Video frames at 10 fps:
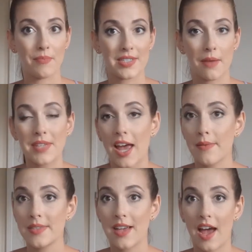
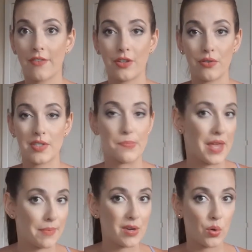Sometimes I've used
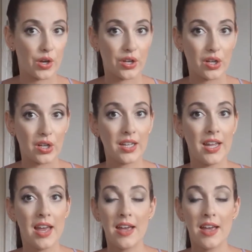baby oil,